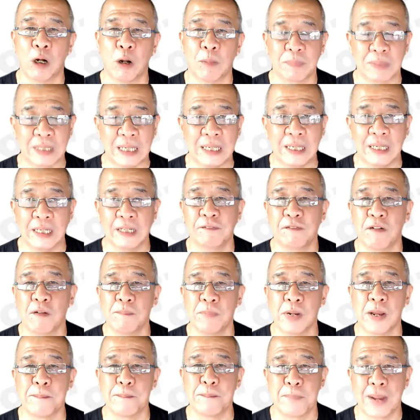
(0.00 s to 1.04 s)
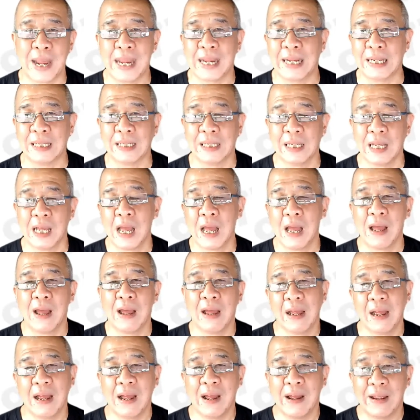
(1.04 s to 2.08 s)
obtaining from the bank.
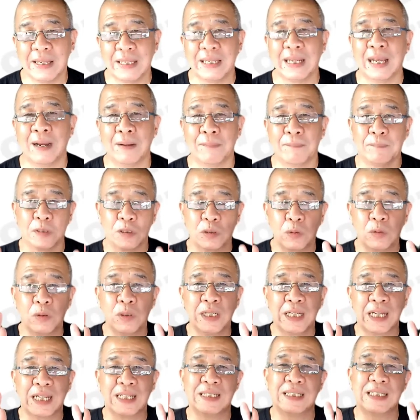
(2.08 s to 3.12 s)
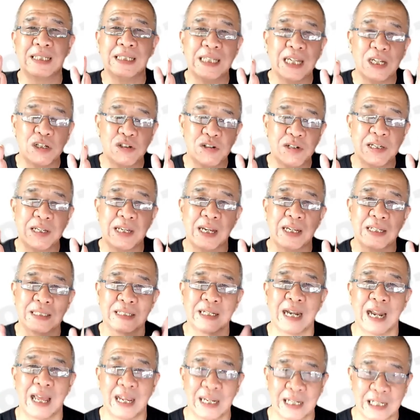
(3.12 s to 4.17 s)
Yeah, so you can see actually
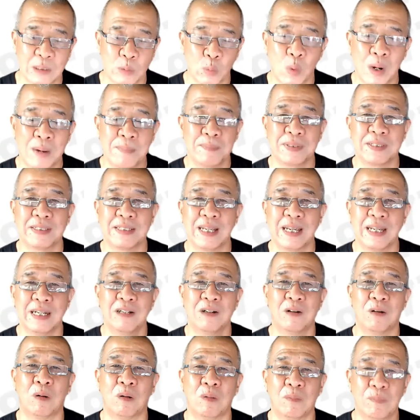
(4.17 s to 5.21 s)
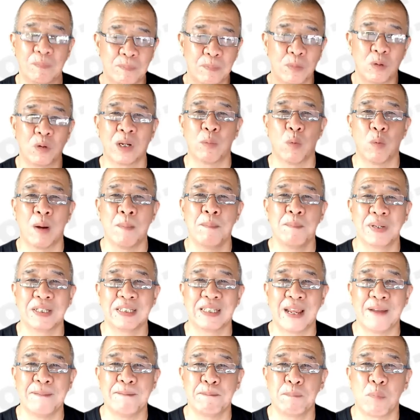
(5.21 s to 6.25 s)
there's like a 1% or more than
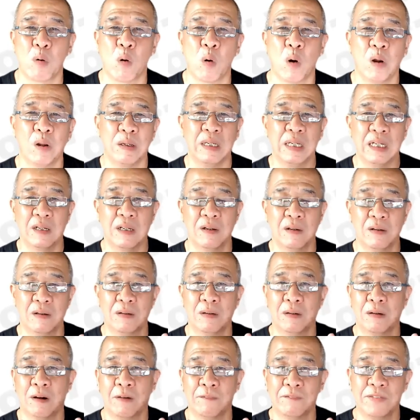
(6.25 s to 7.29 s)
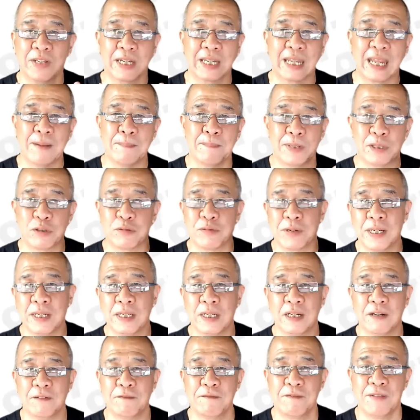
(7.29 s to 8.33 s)
1% point of the gap between
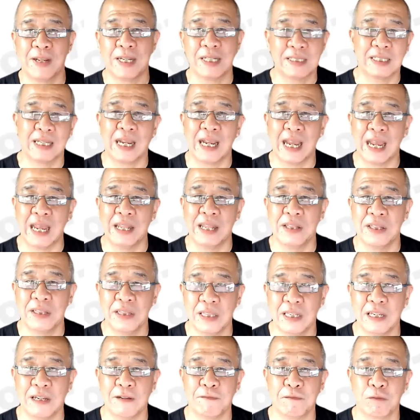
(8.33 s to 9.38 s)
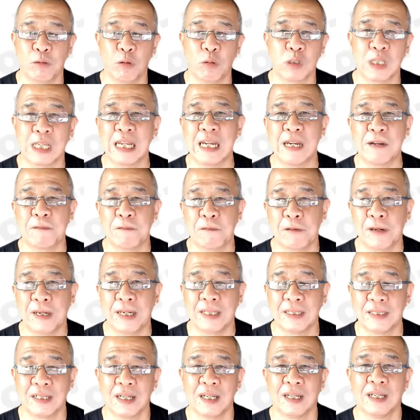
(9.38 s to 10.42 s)
a fixed and the floating
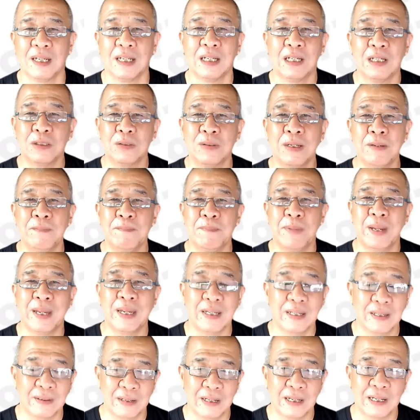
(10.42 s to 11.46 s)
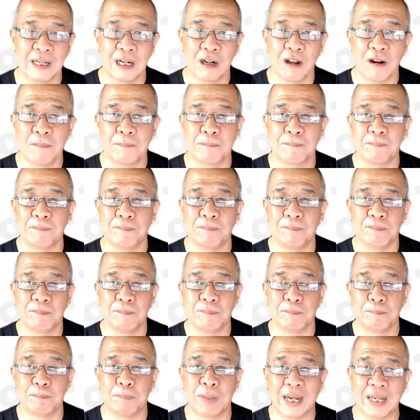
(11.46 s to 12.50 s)
rate. So it made a lot of
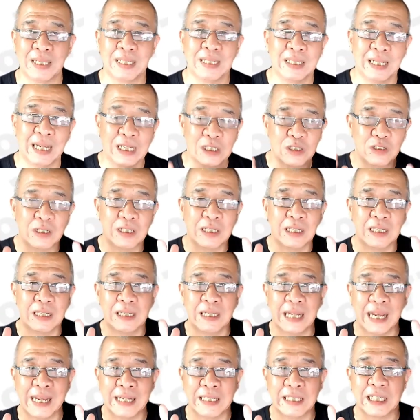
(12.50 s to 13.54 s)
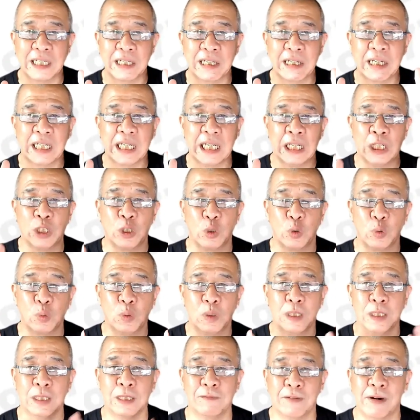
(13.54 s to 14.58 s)
buyer actually entering into
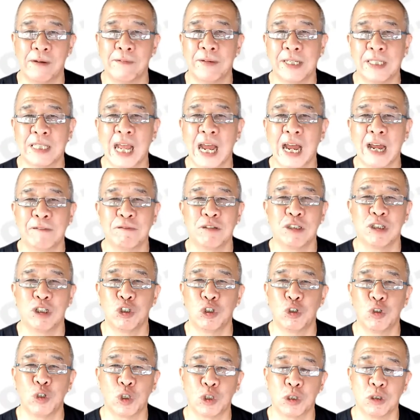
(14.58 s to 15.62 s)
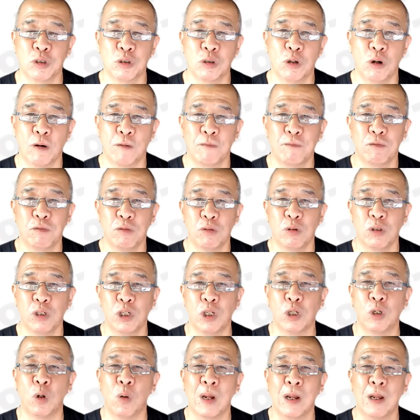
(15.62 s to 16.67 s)
a very tough situation of,
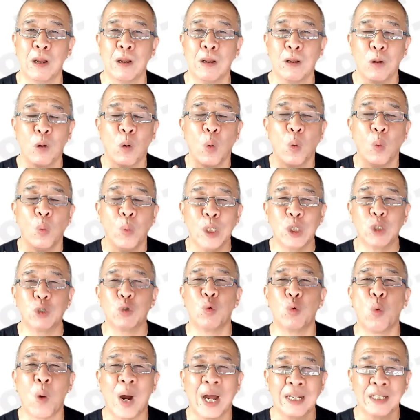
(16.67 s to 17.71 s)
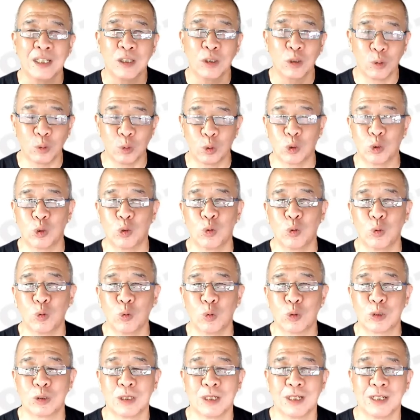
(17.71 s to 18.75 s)
you know, which one to
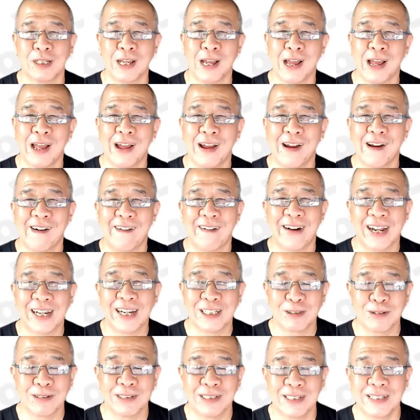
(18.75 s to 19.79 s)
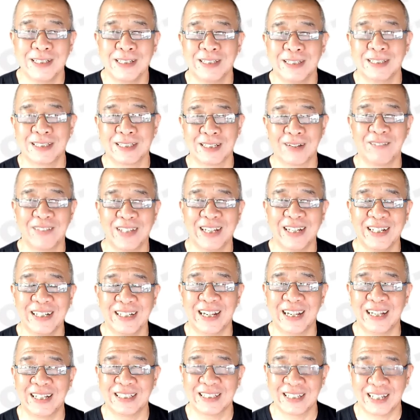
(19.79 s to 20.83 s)
choose, right? So this is something
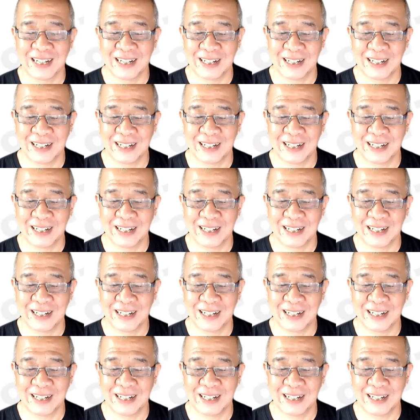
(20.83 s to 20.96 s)
that